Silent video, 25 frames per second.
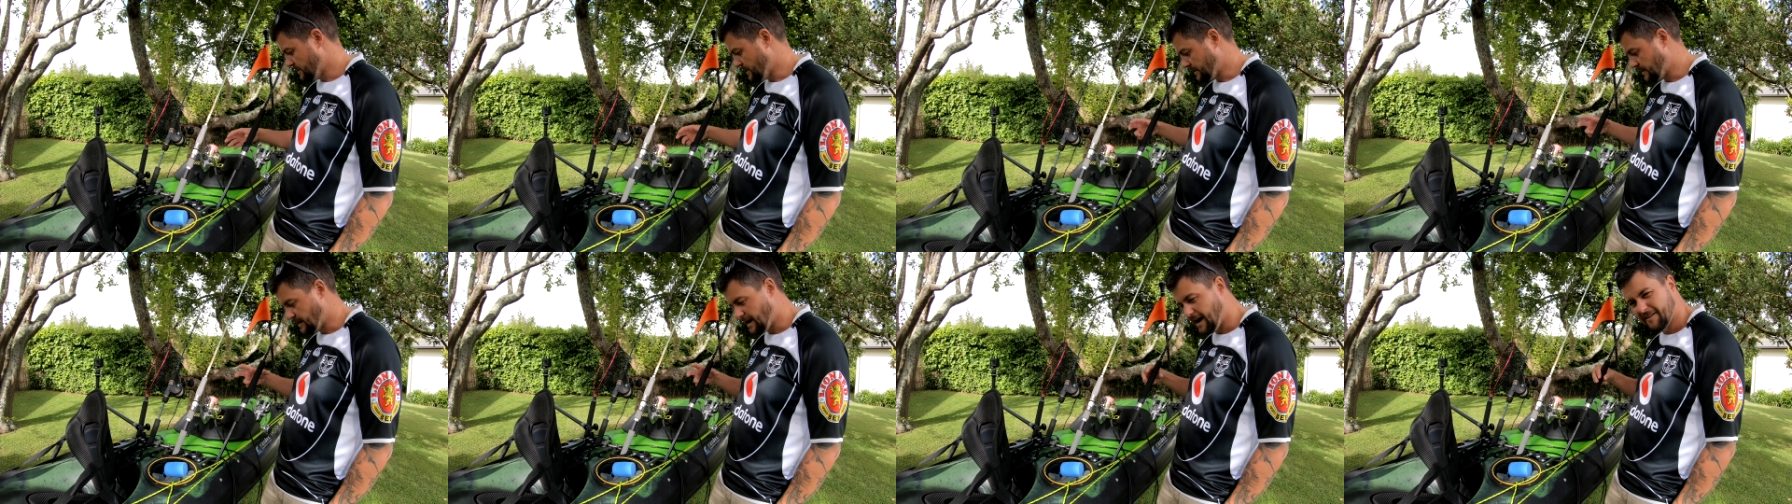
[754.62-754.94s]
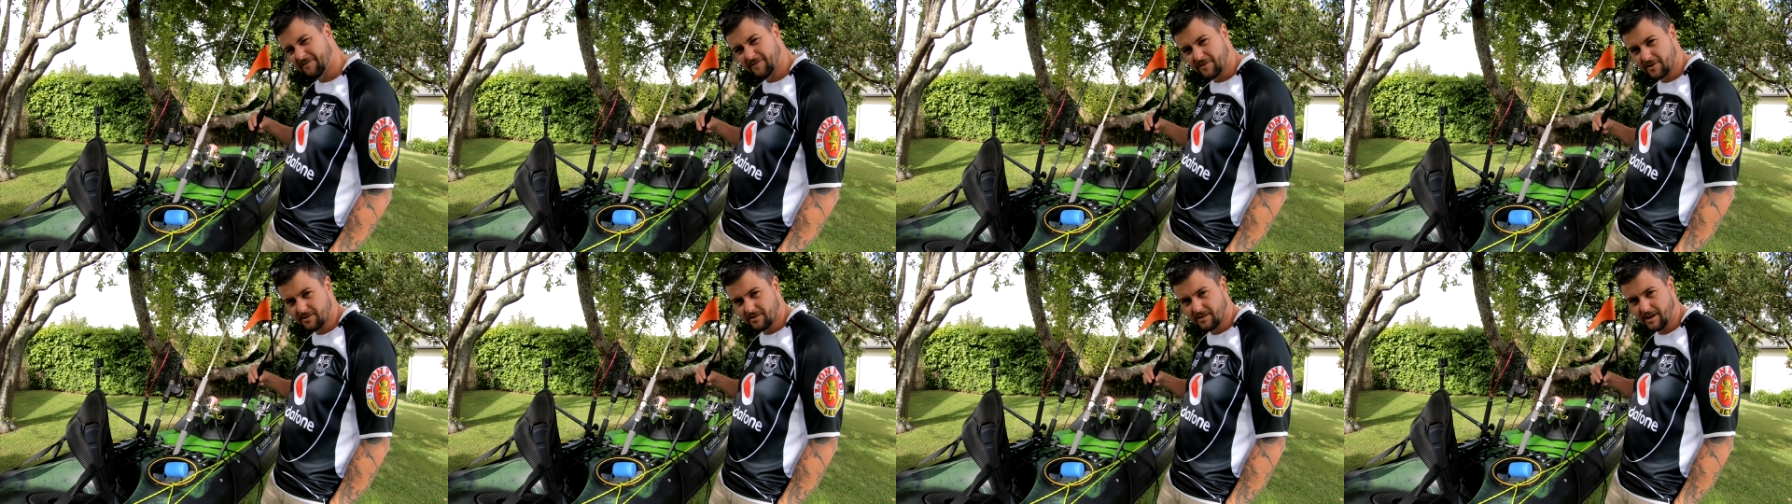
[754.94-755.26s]
like
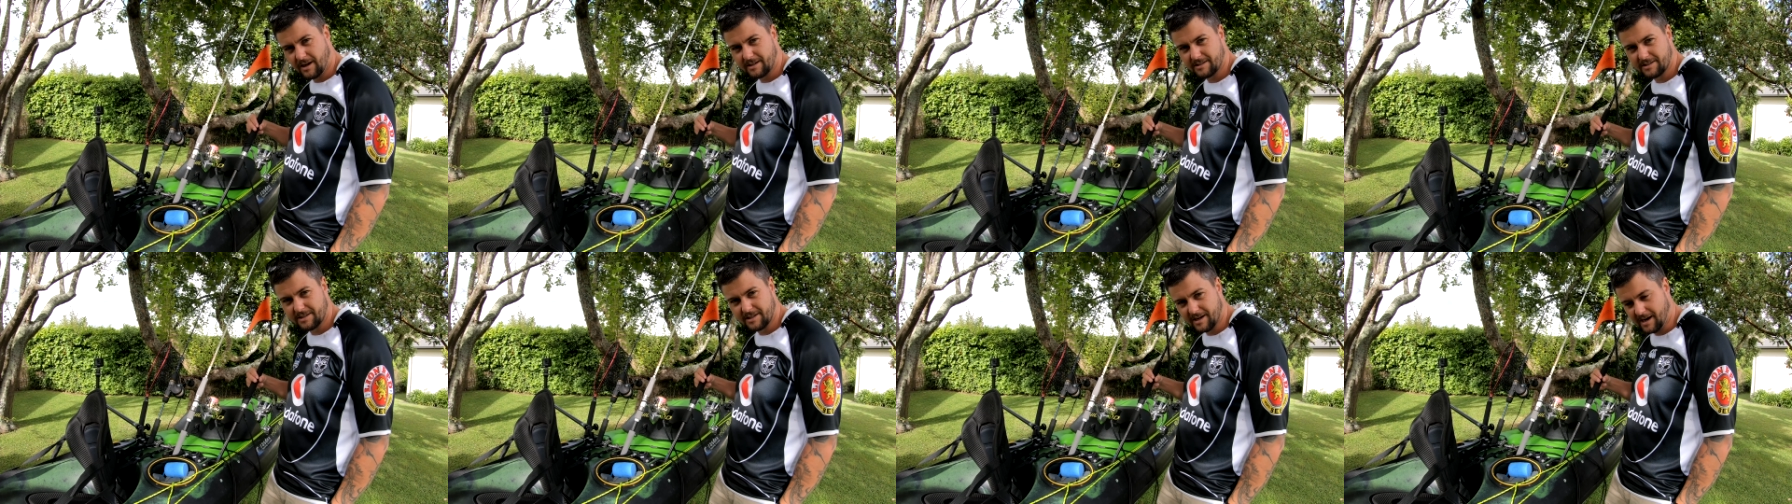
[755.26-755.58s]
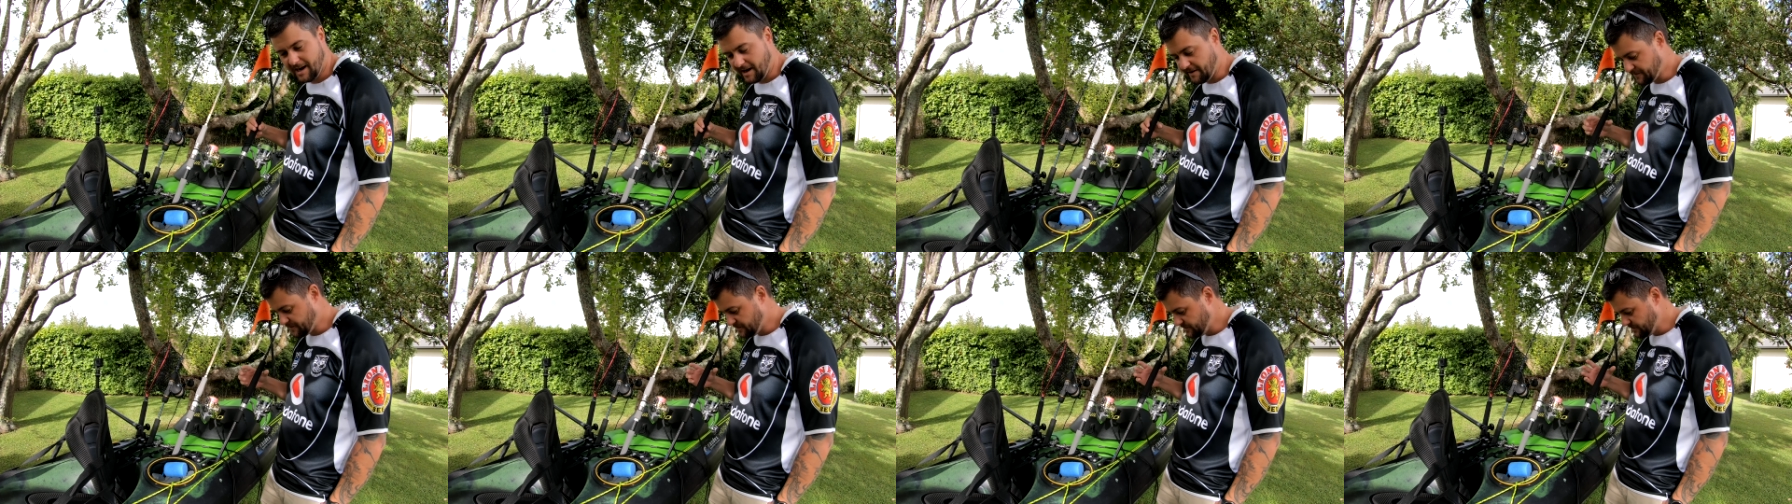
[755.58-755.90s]
after, like I said,
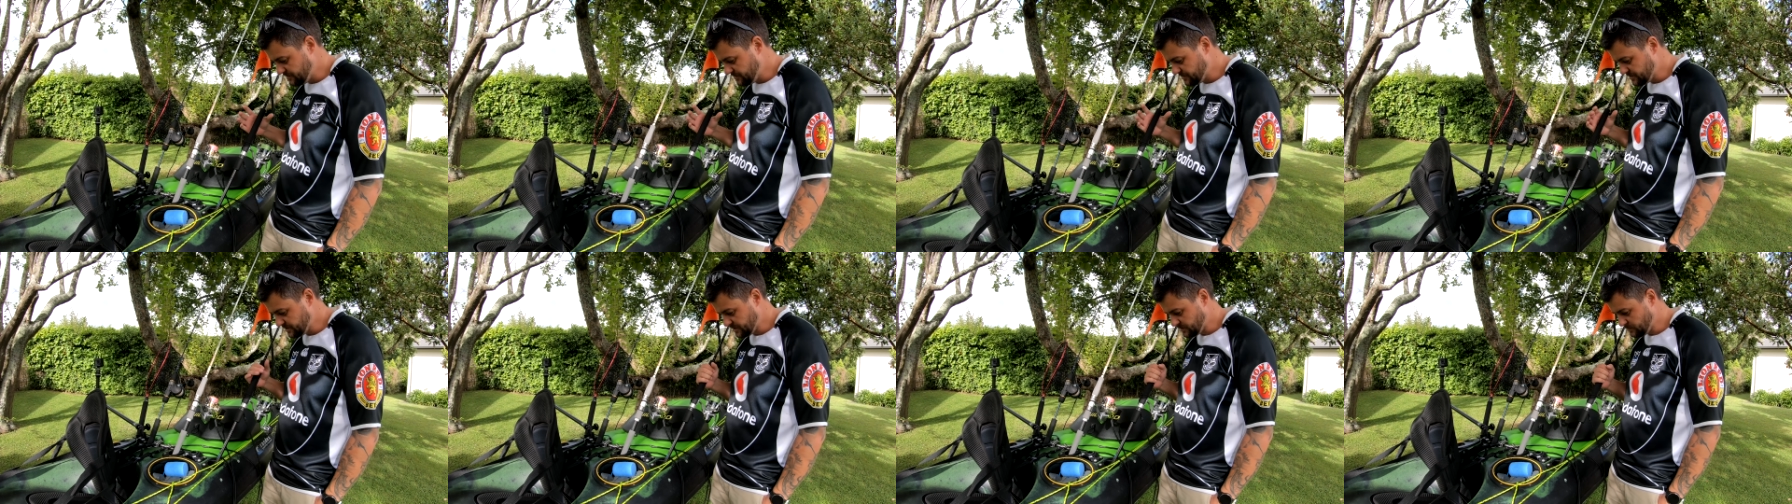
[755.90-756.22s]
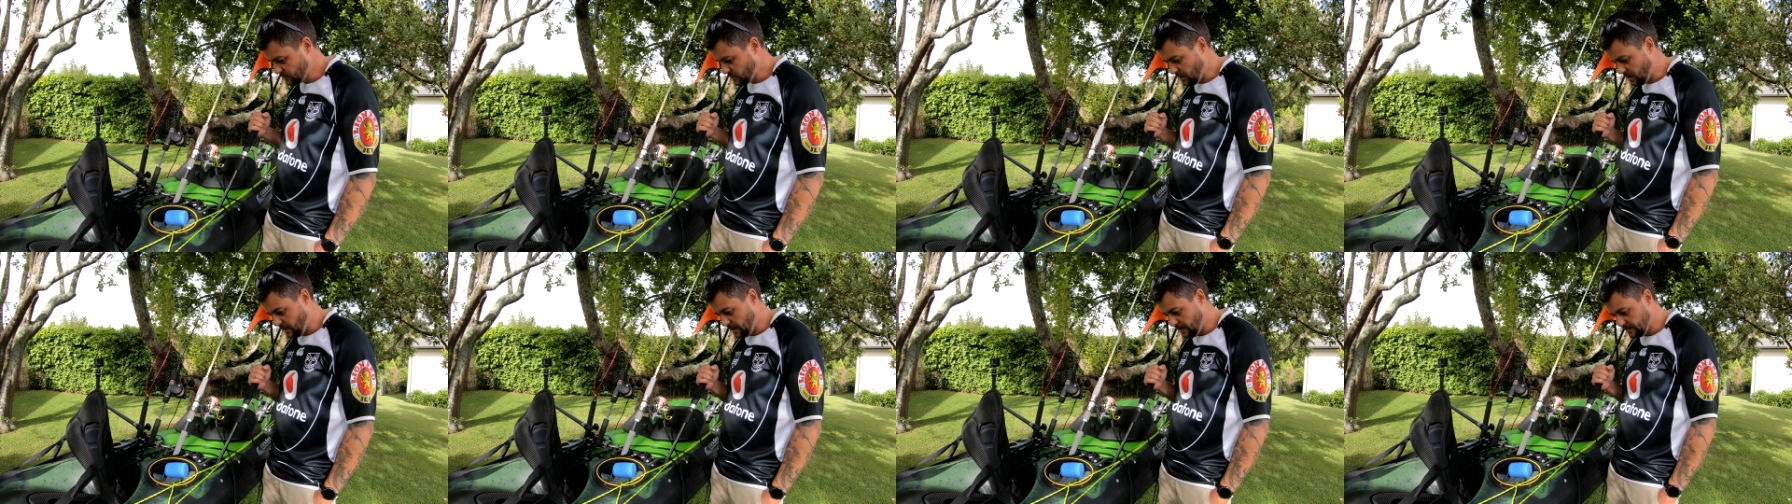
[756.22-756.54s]
after using
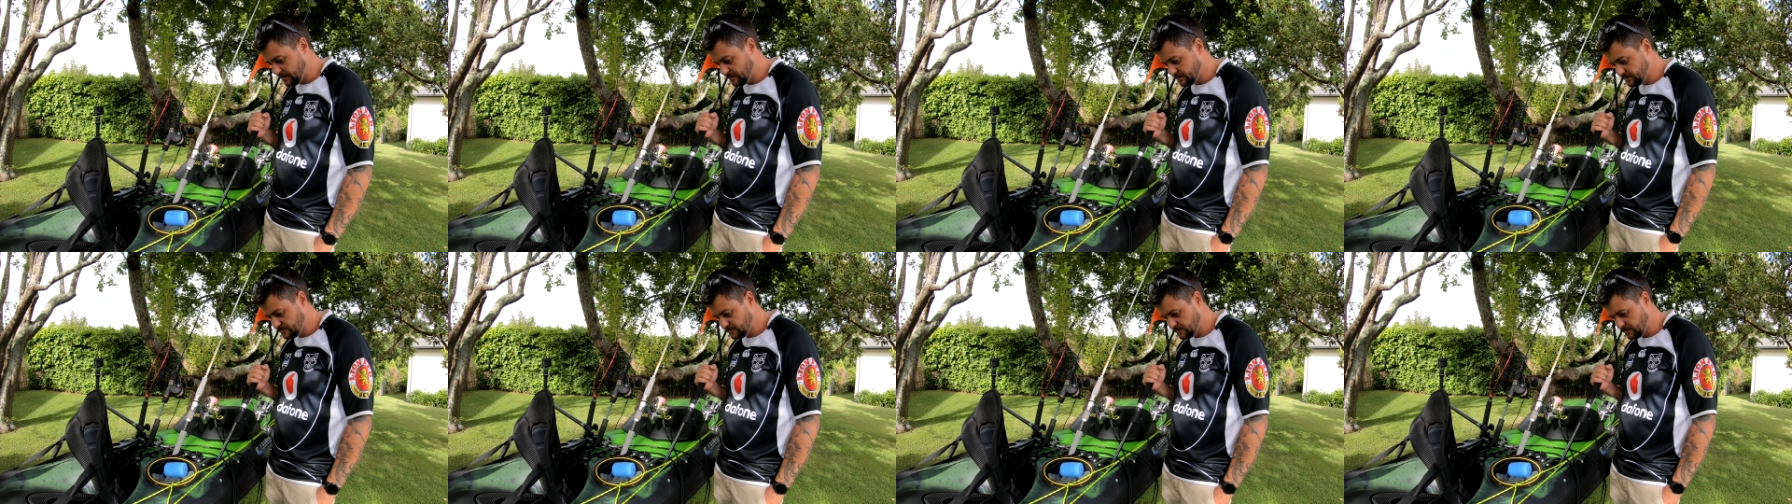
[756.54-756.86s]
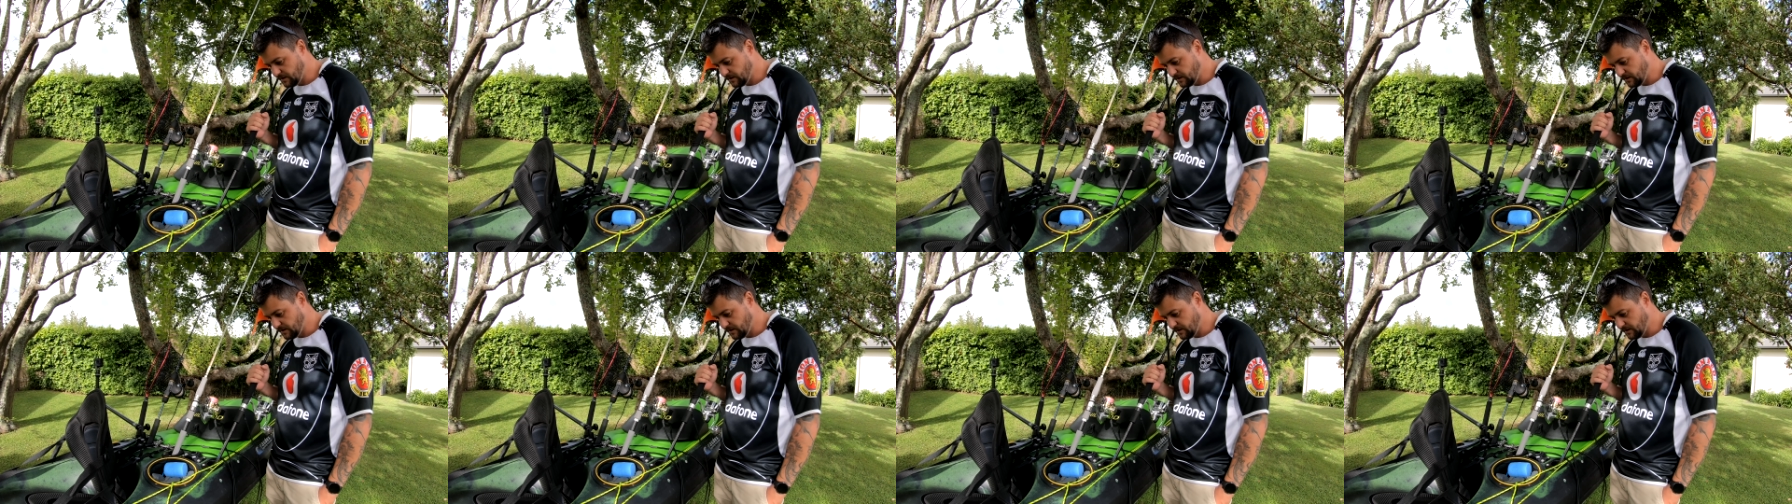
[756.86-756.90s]
my